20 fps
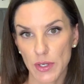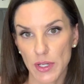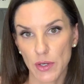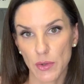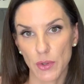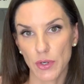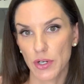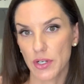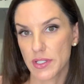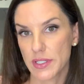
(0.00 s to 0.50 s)
in
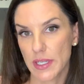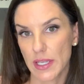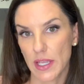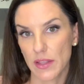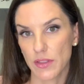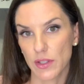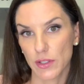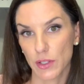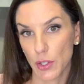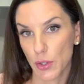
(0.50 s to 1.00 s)
order to
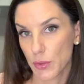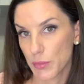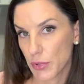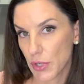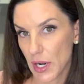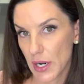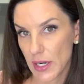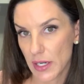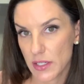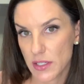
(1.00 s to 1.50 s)
get the loan
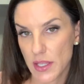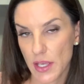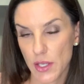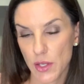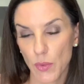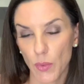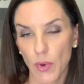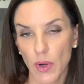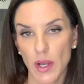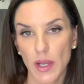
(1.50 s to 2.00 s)
product that
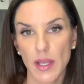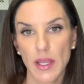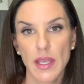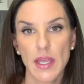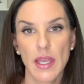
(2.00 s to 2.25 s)
you want